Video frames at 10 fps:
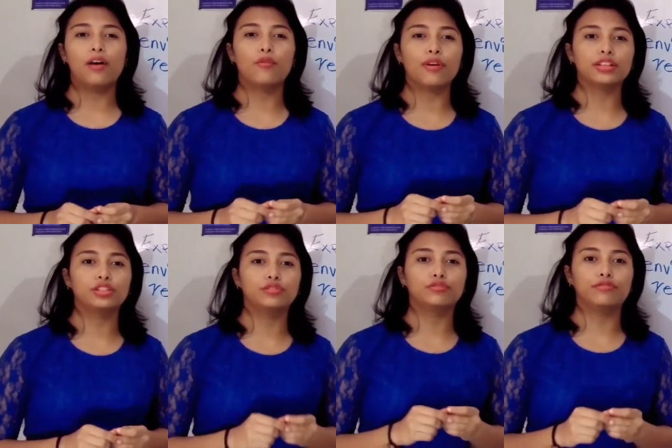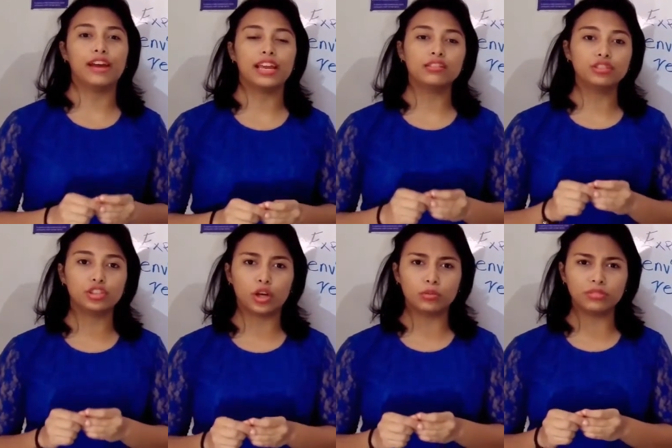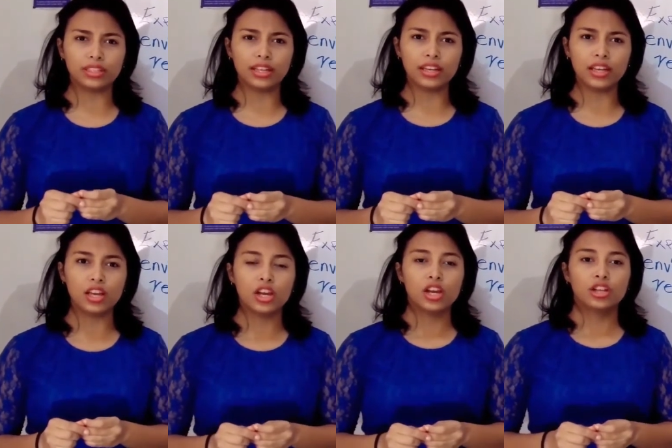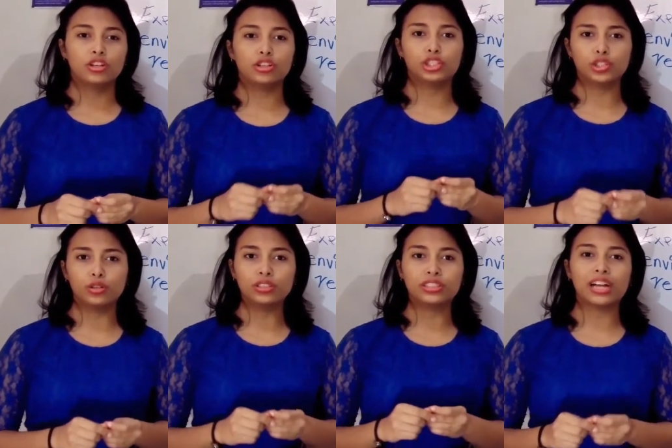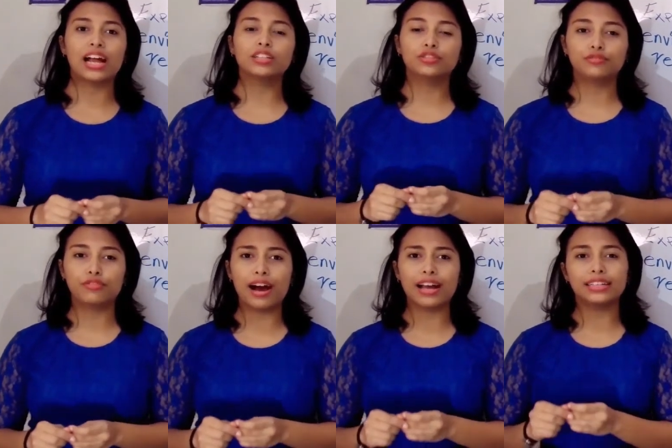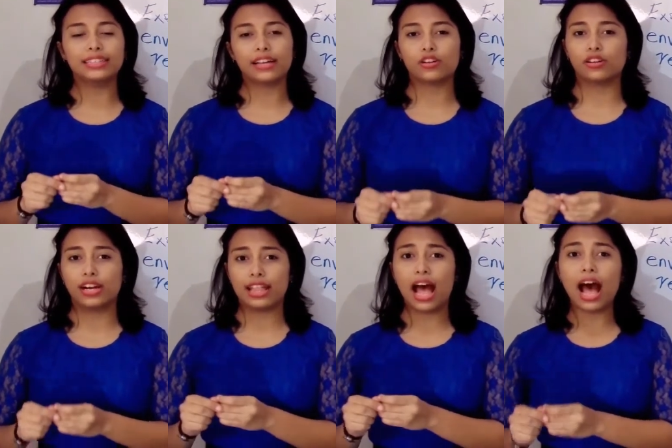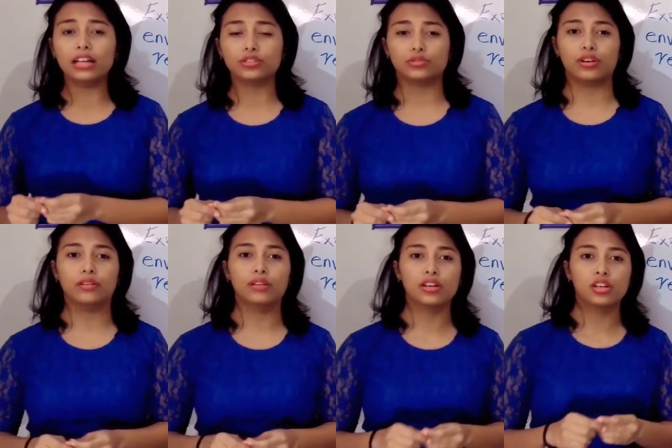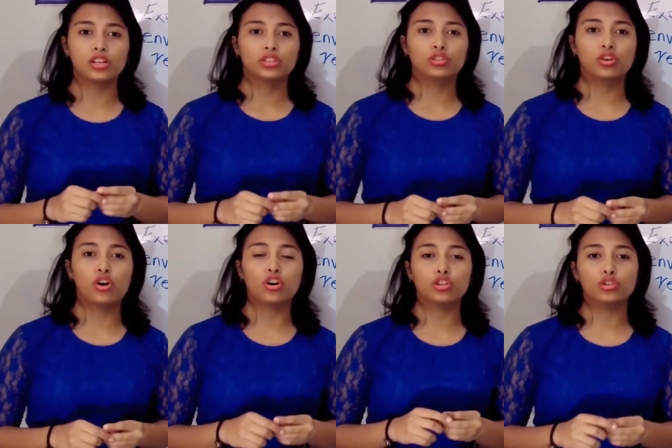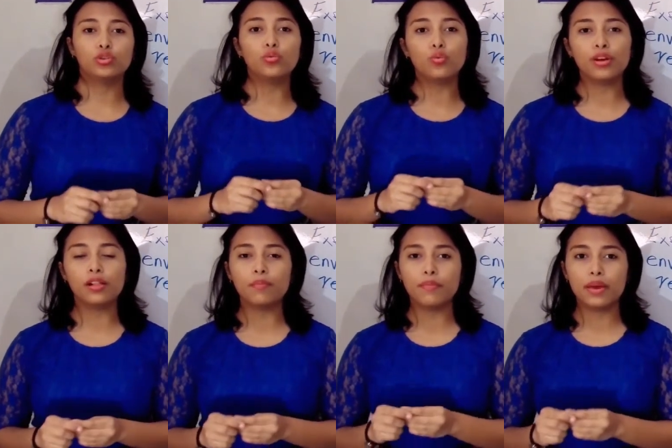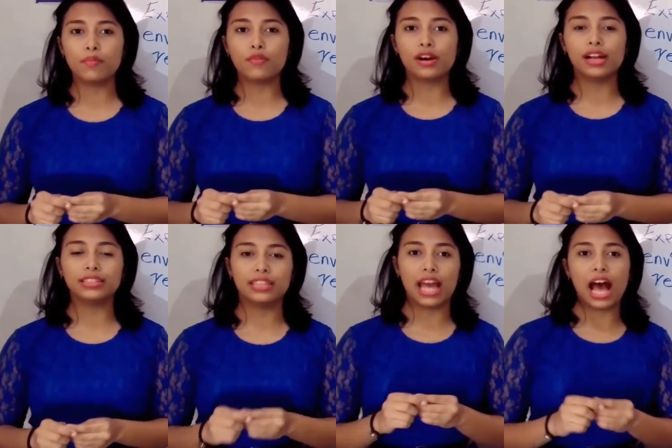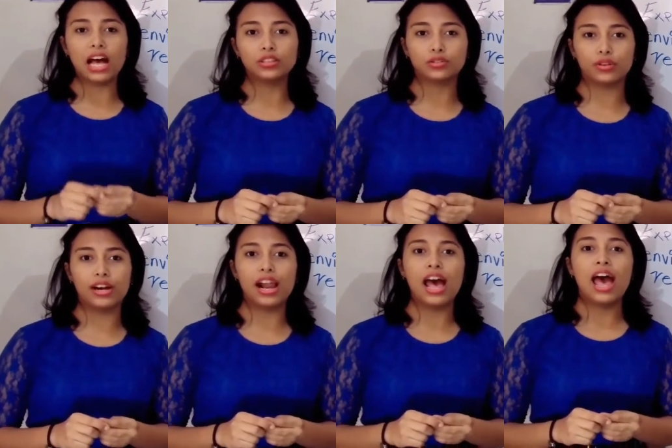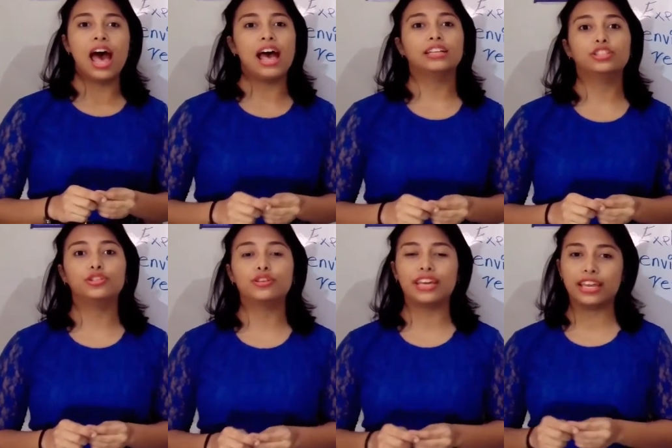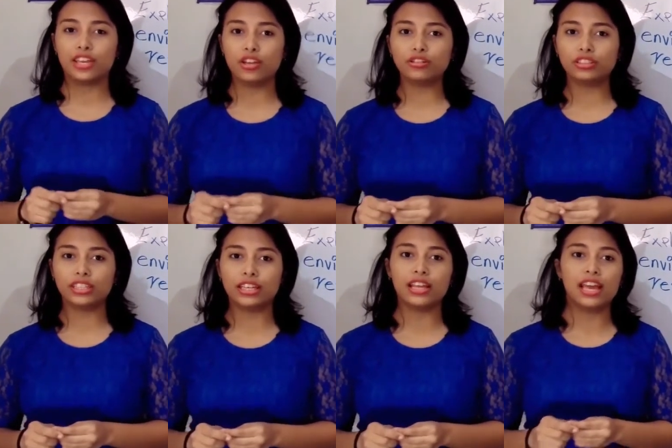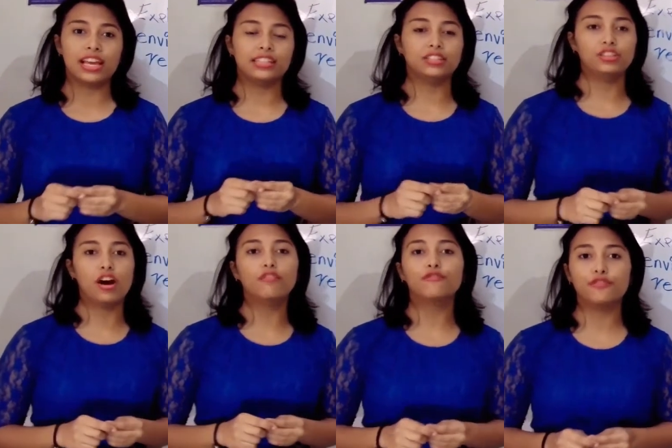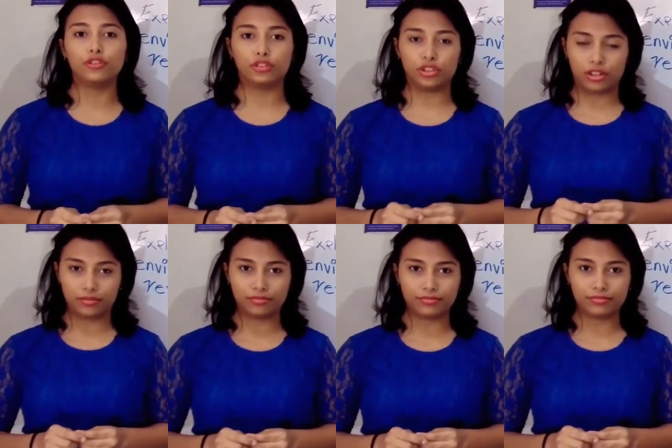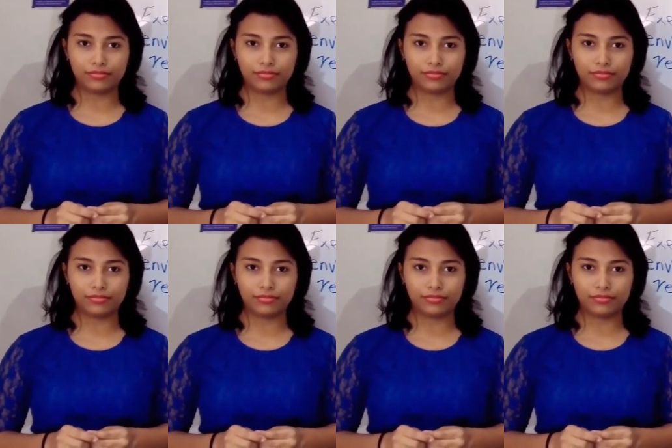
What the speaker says: and when you fail something, you should try to find the correct answer. So you will memorize the answer and you can use it in some future.